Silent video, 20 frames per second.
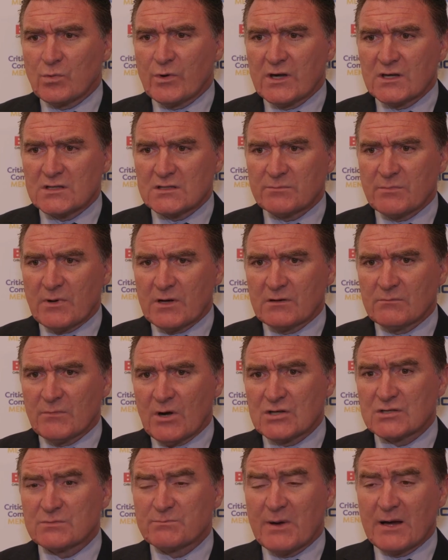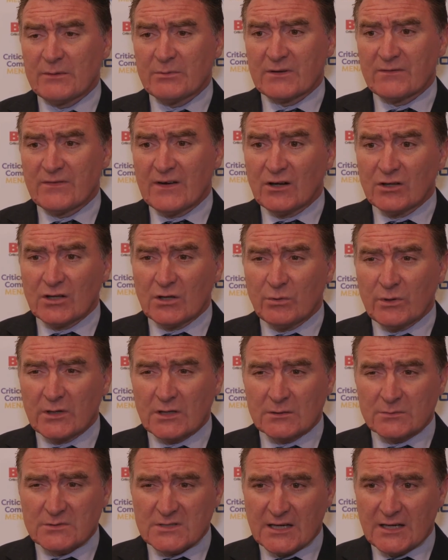where's the most public value we
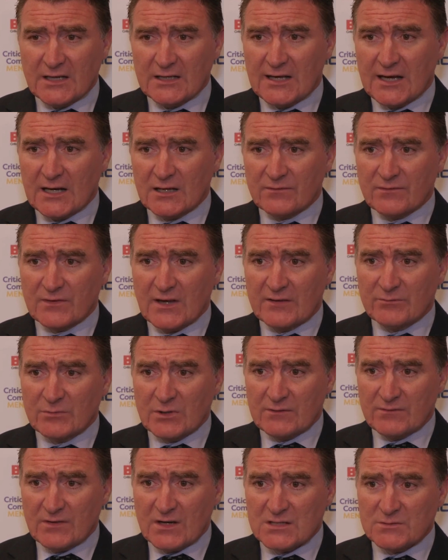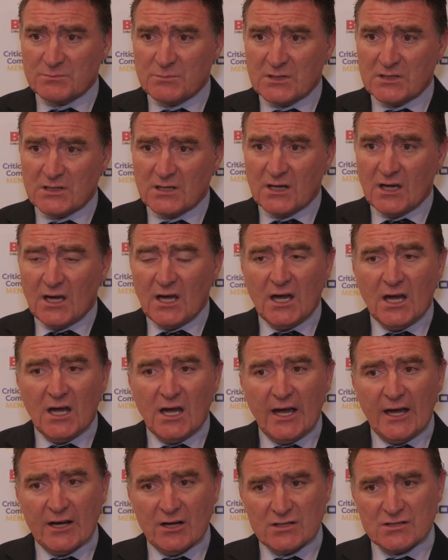can obtain out of government investment?
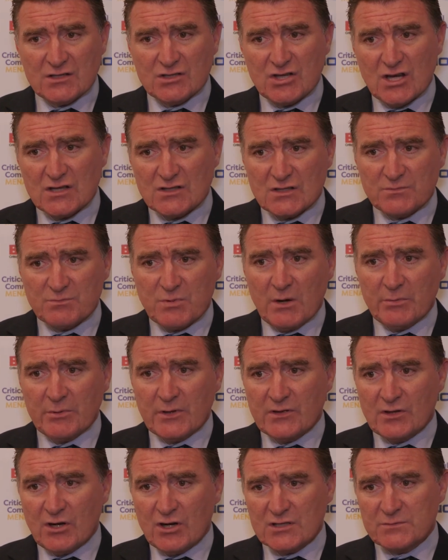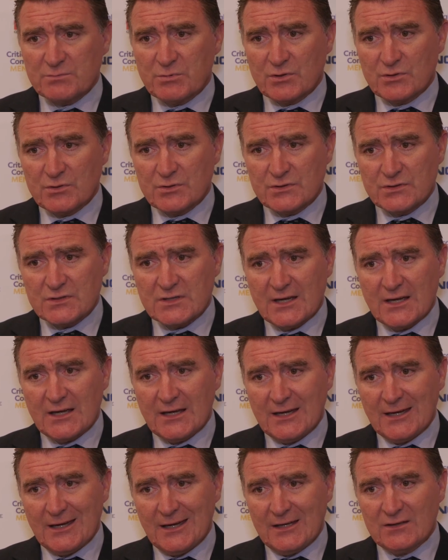And I suggest it's probably in the hospitals
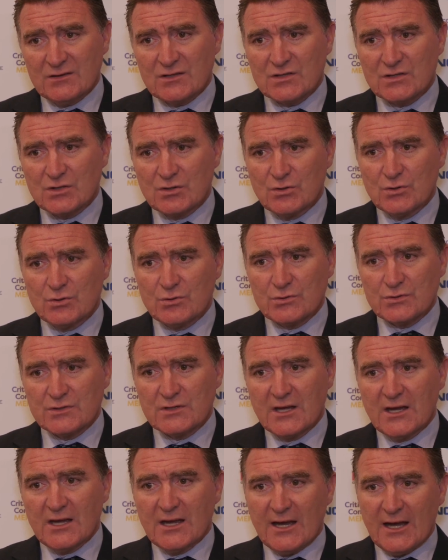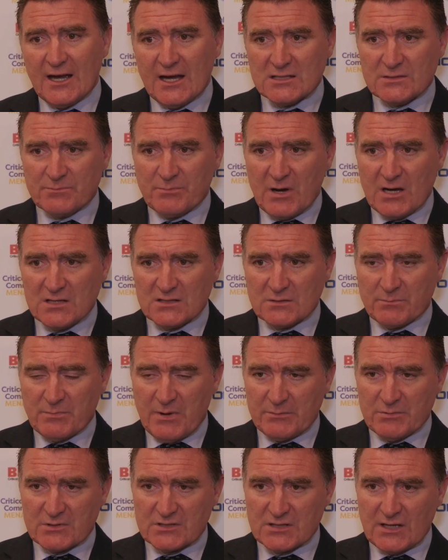and the schools as opposed to
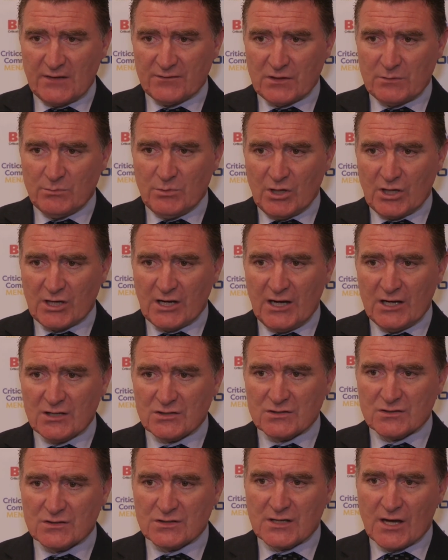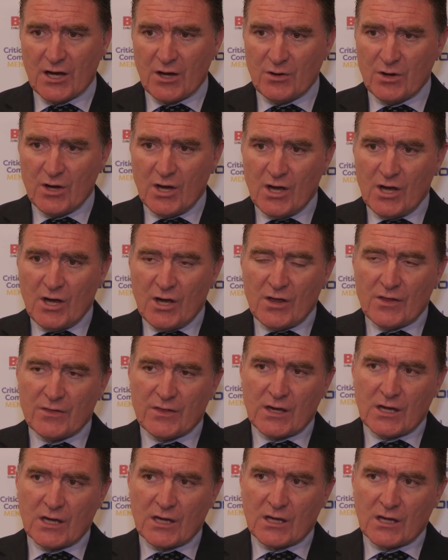public safety communications. So
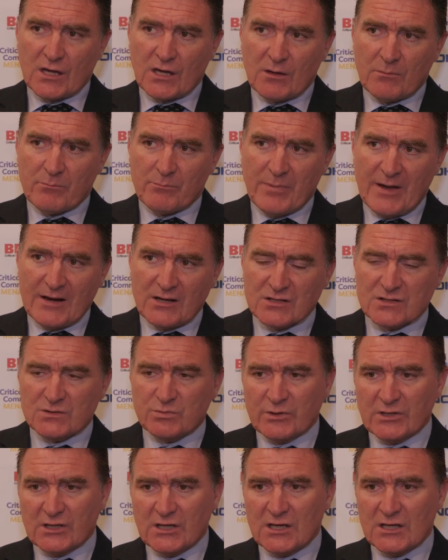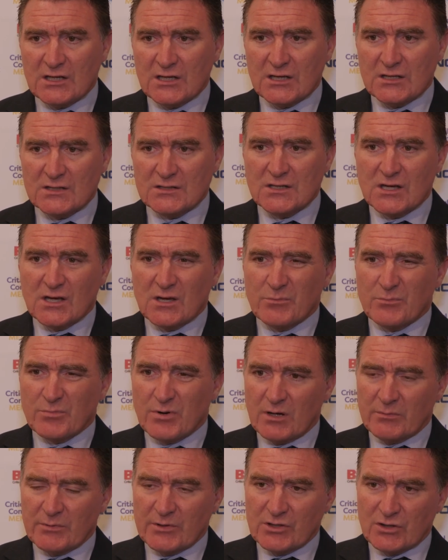the balance we need is
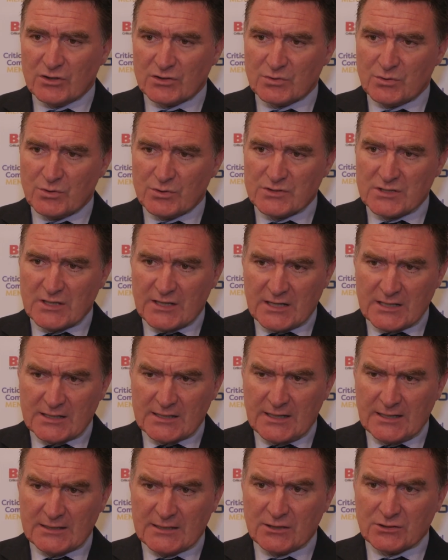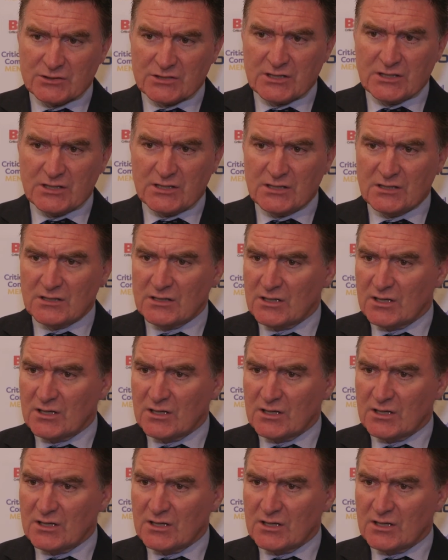probably not towards a dedicated LTE.